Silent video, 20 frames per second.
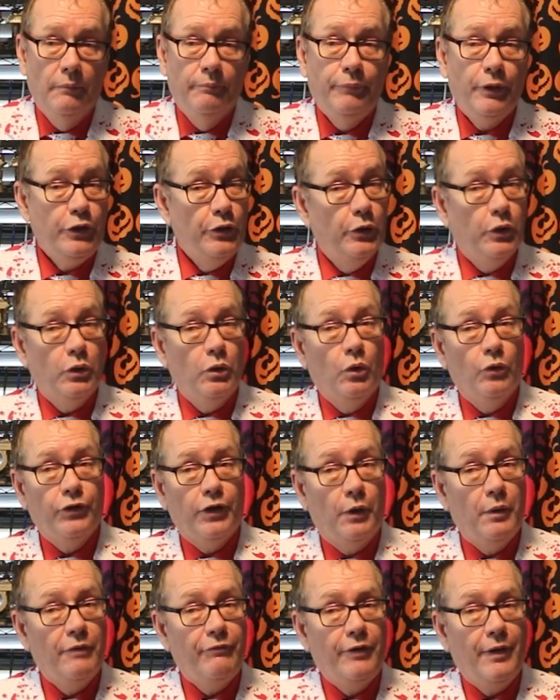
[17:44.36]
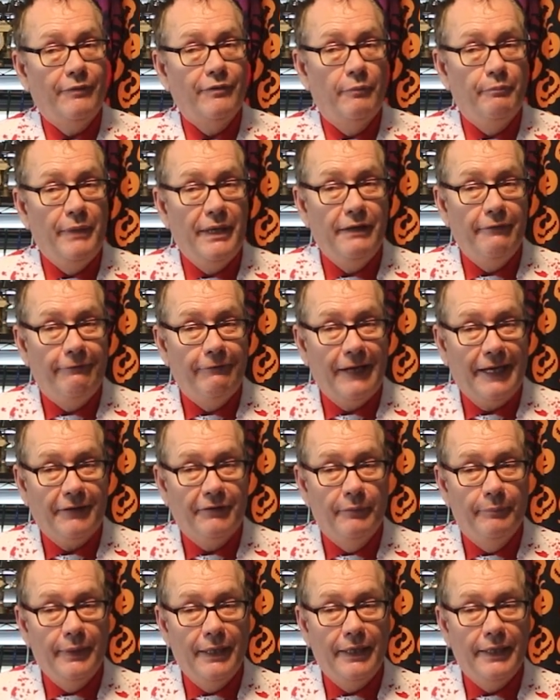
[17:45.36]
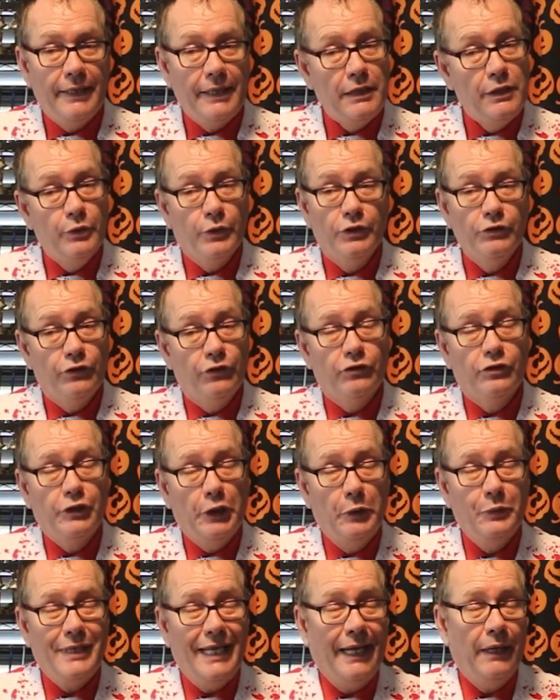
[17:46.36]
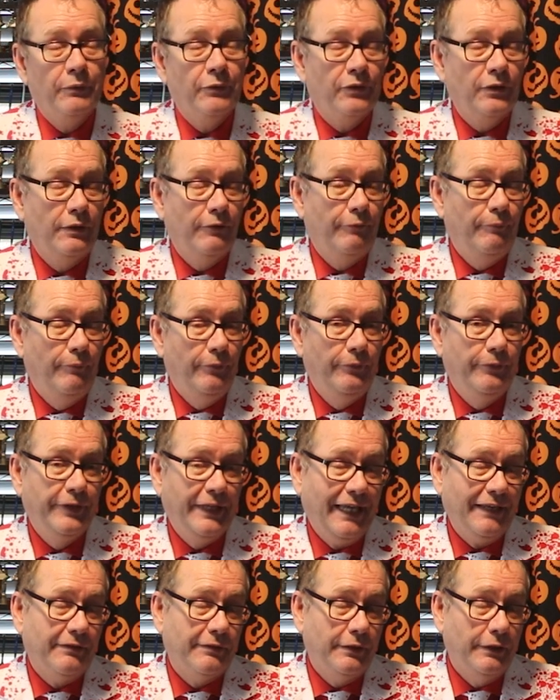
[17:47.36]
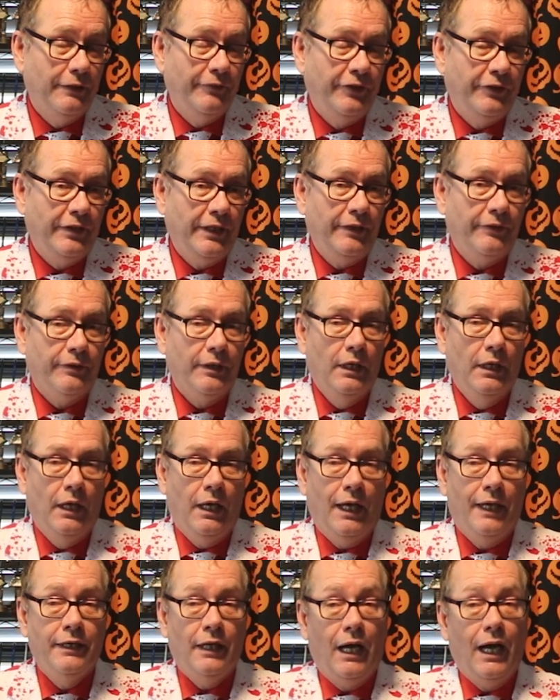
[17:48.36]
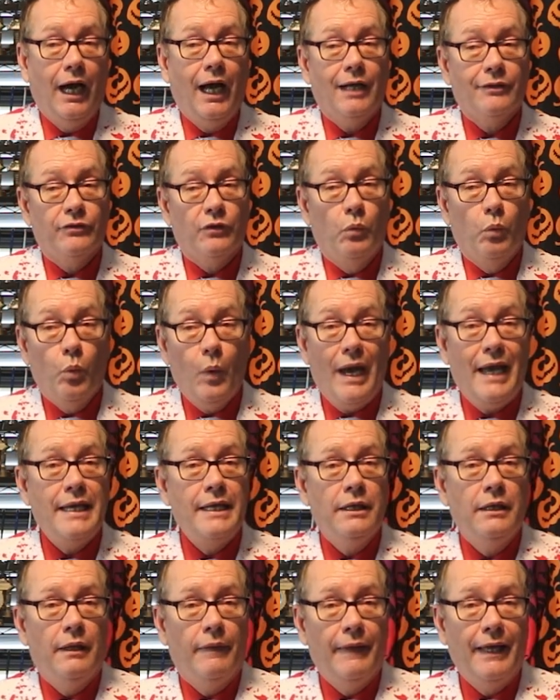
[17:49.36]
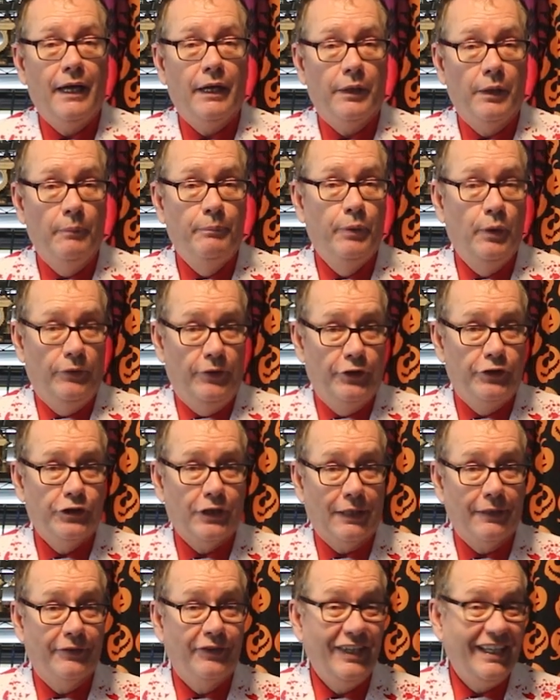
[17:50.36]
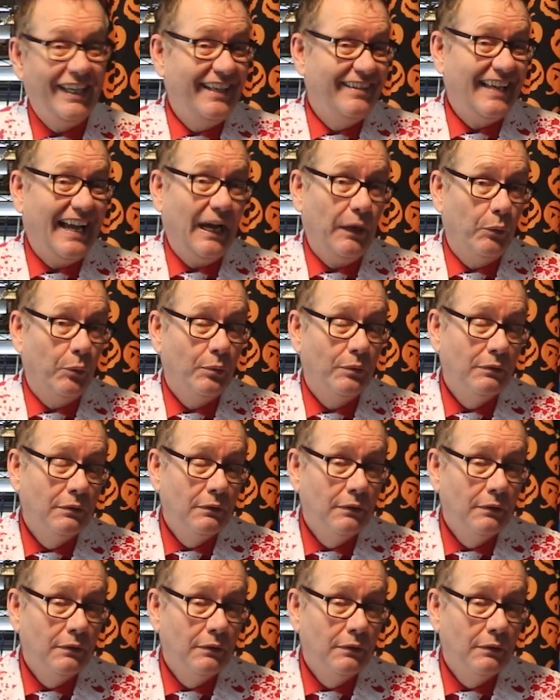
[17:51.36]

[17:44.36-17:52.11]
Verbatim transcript: But you could also, if you have a bit of flexibility, you can just go down to the guest services and ask when they are going to put the shuttle tickets out